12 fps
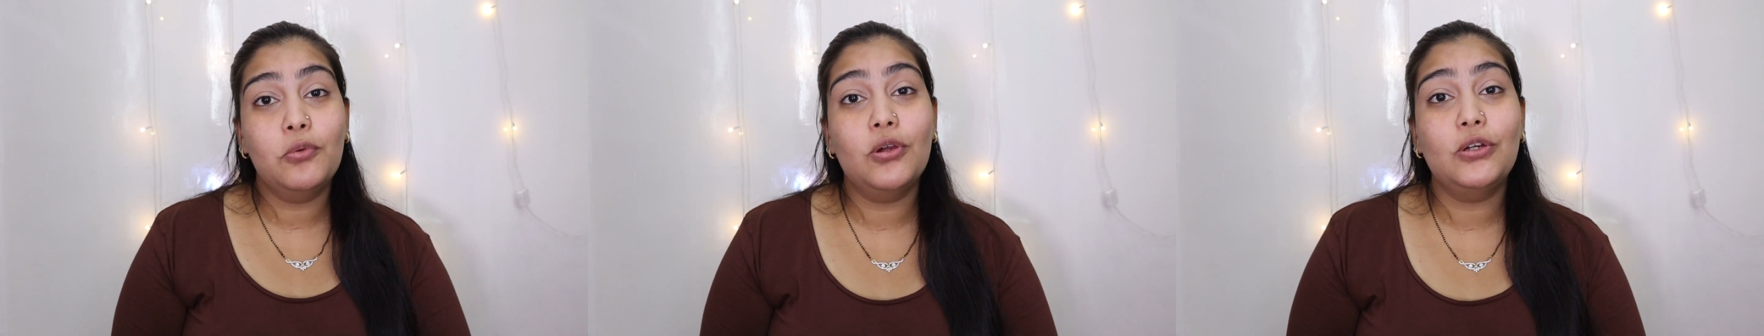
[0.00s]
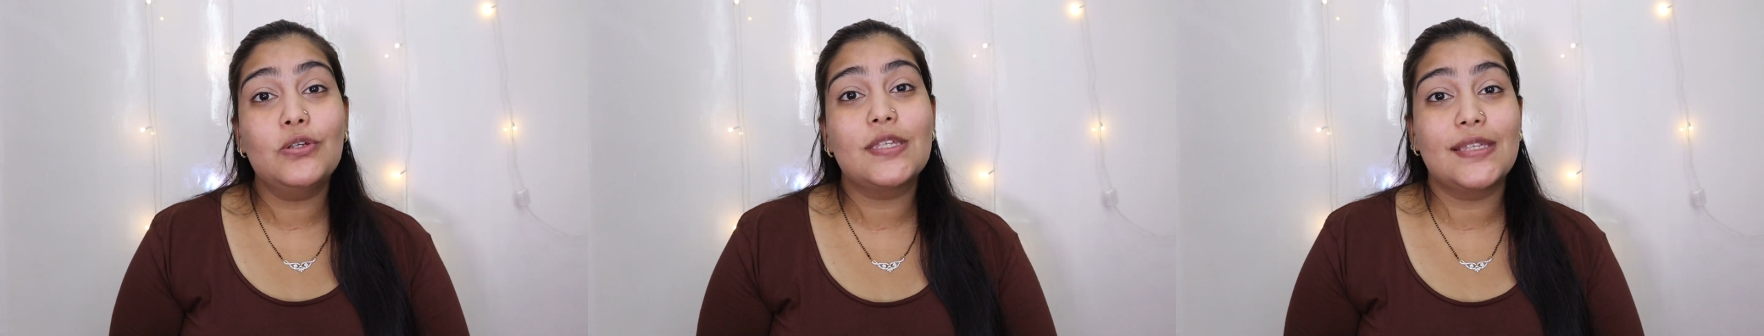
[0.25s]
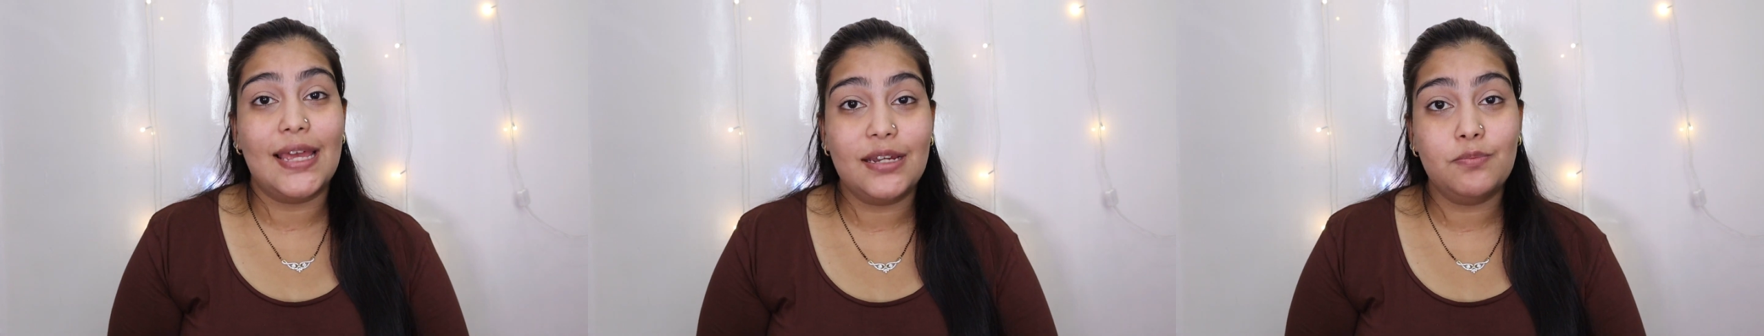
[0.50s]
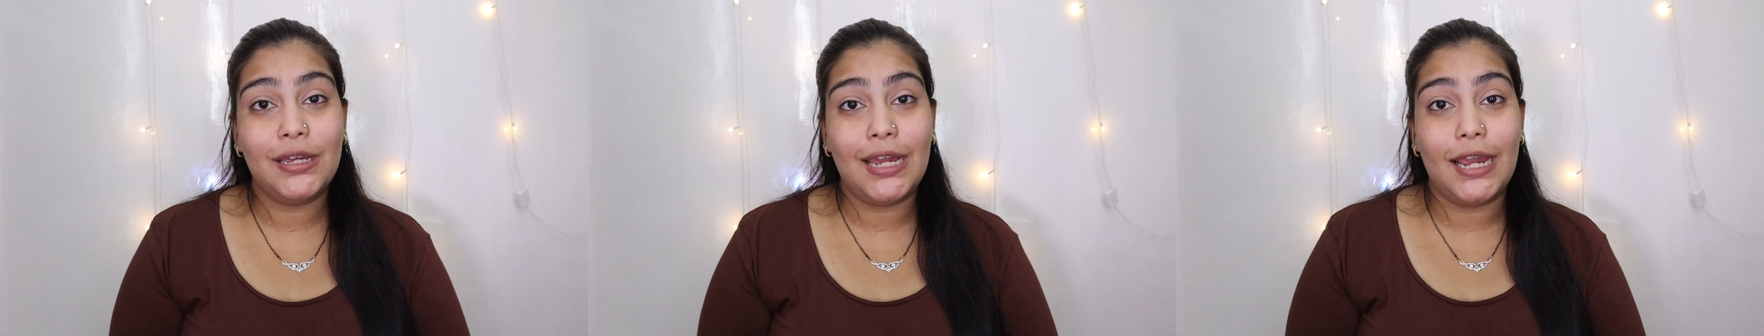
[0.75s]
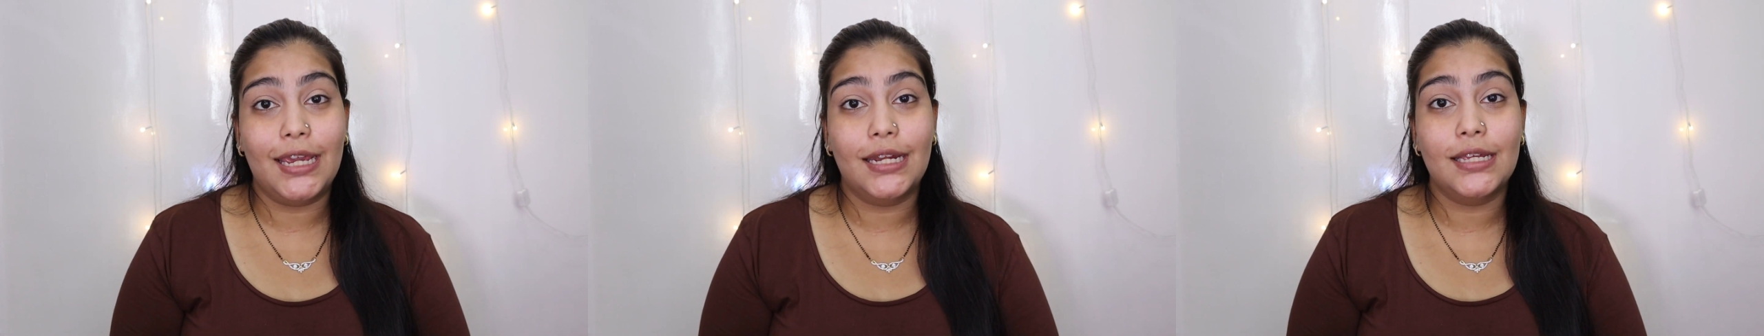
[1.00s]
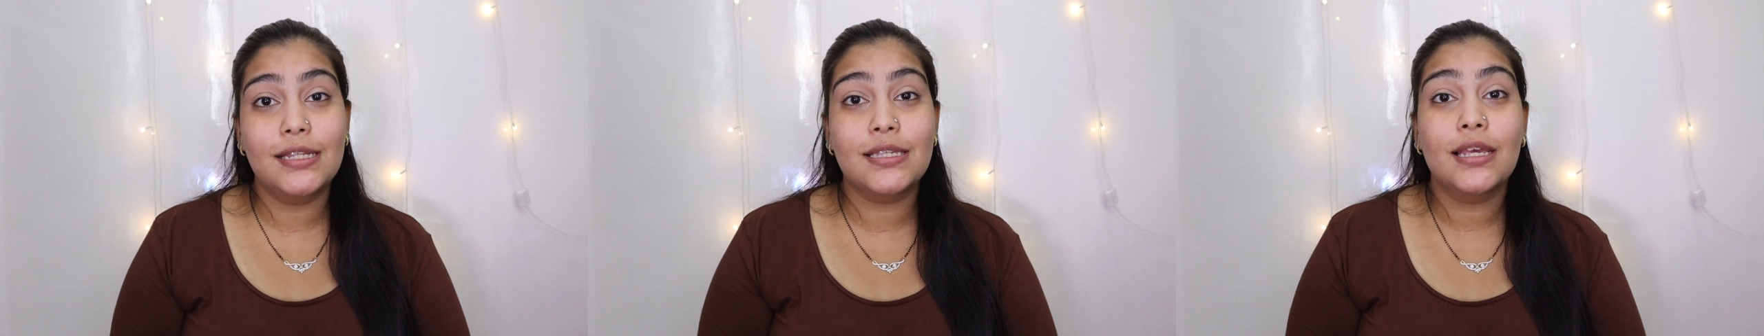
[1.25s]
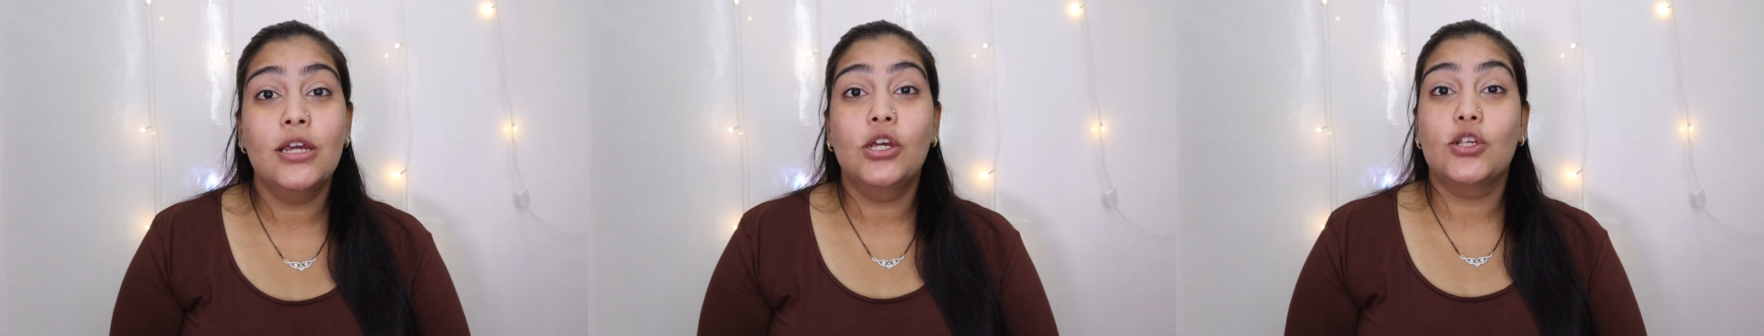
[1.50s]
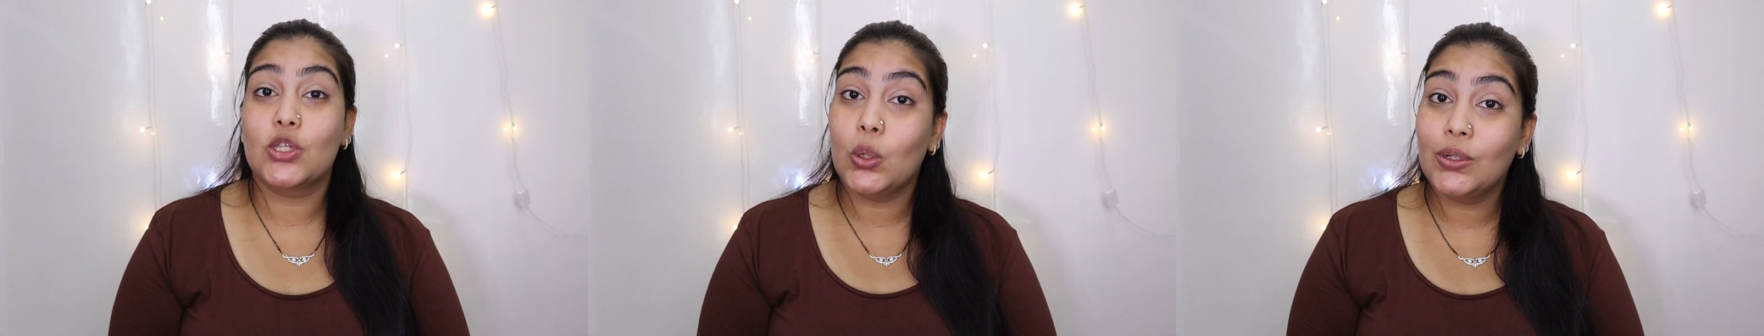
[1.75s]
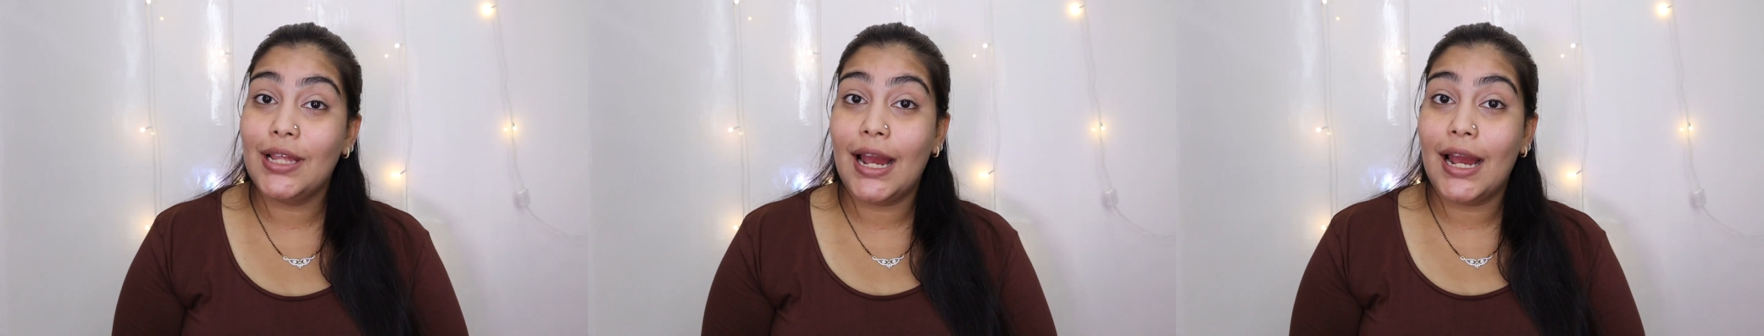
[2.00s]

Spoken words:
I'm going to set my eyelids so